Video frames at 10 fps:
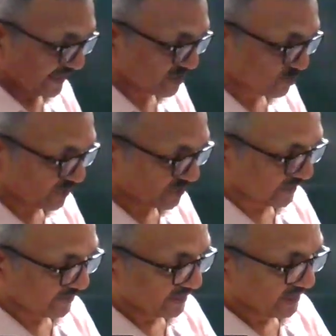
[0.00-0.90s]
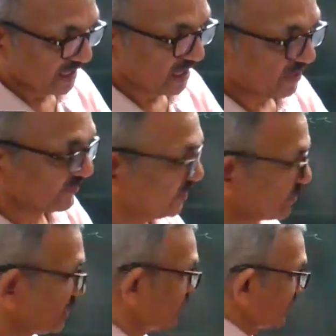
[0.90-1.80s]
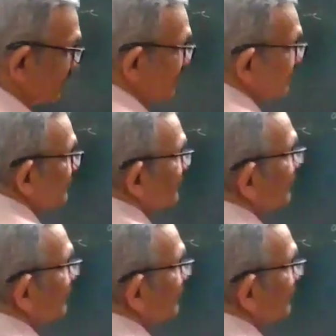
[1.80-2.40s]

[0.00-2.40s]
Next question. How will you convert